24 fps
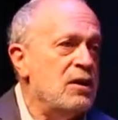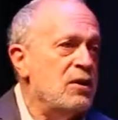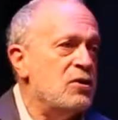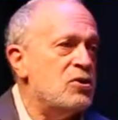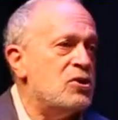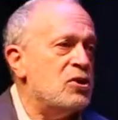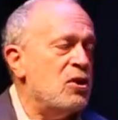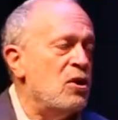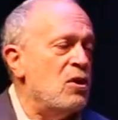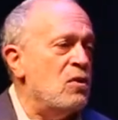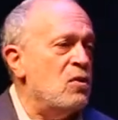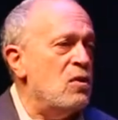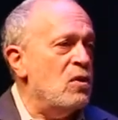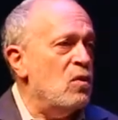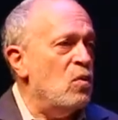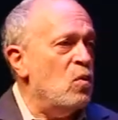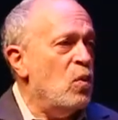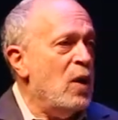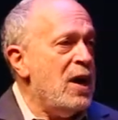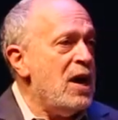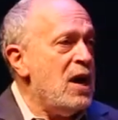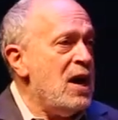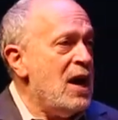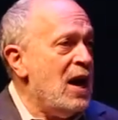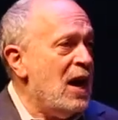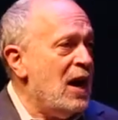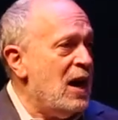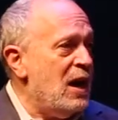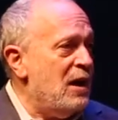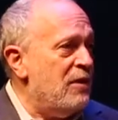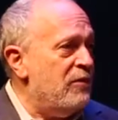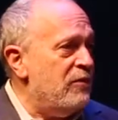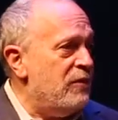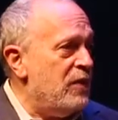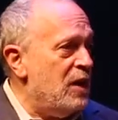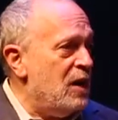So we
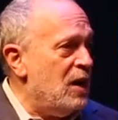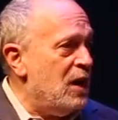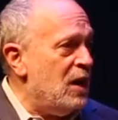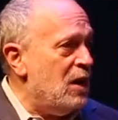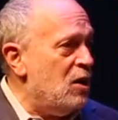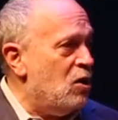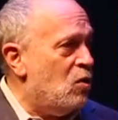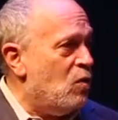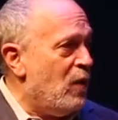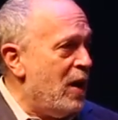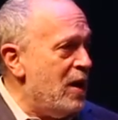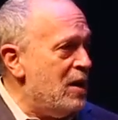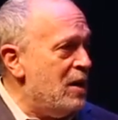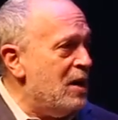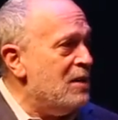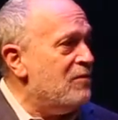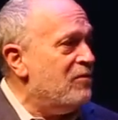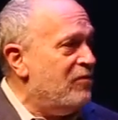have a great